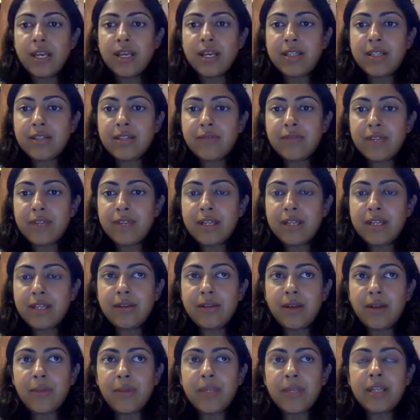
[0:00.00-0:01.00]
it's a very,
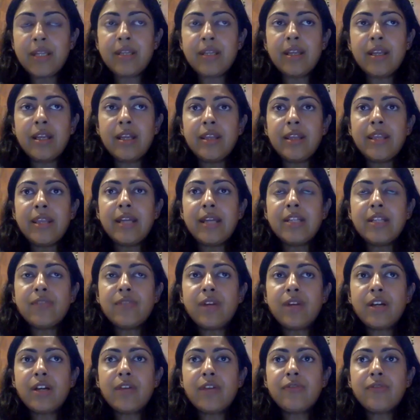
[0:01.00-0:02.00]
that is
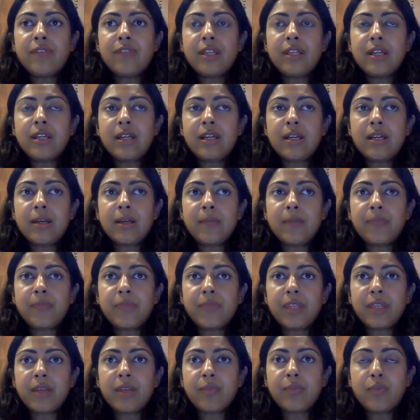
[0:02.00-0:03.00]
one of the
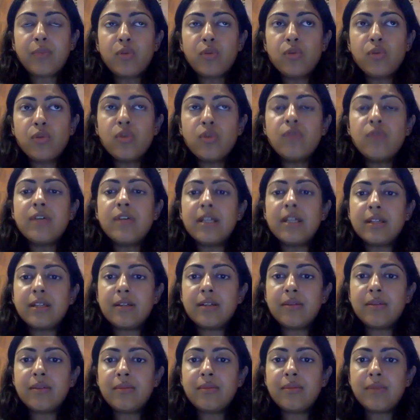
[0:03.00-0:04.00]

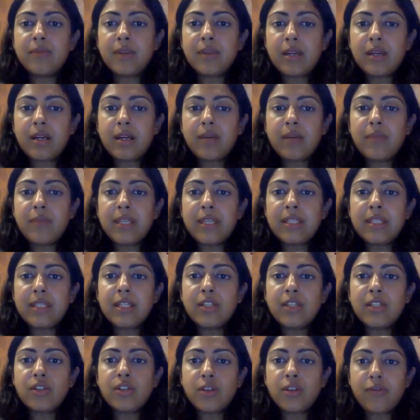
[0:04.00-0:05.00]
proven
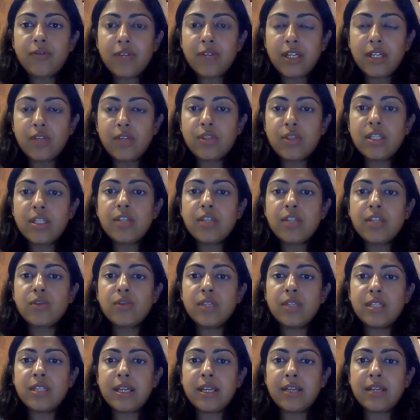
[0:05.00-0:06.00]
methods of reducing
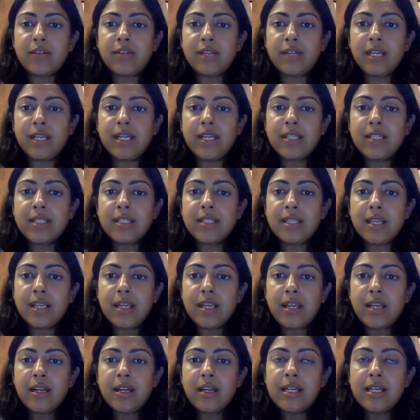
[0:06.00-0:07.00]
suicide rates,
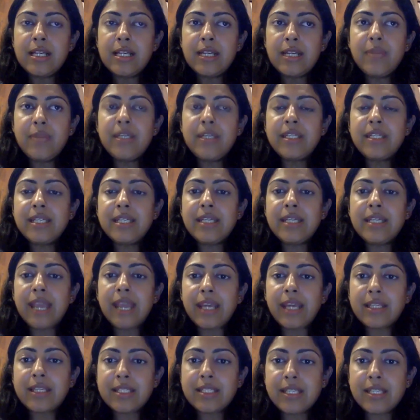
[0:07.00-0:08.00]
limiting
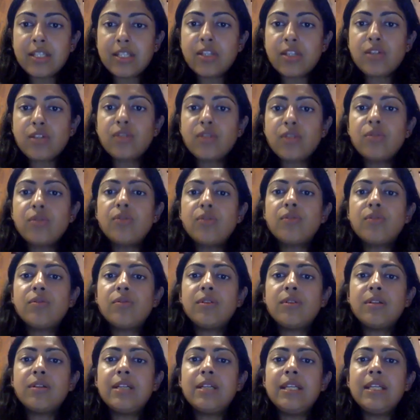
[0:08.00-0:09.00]
access to
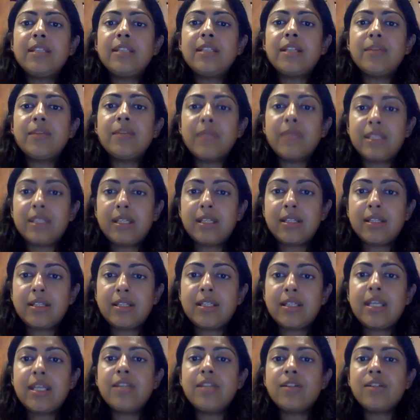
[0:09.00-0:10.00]
lethal methods,
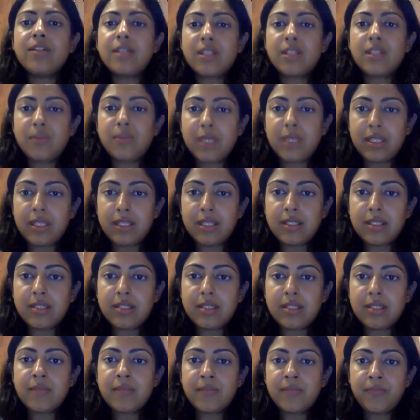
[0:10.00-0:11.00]
dangerous
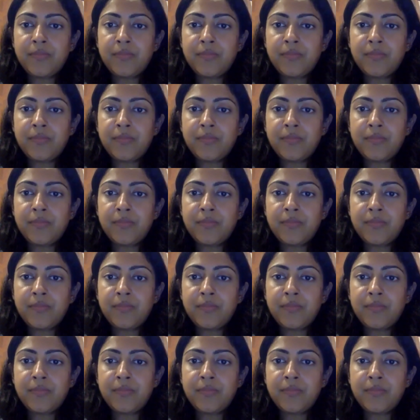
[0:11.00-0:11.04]
methods.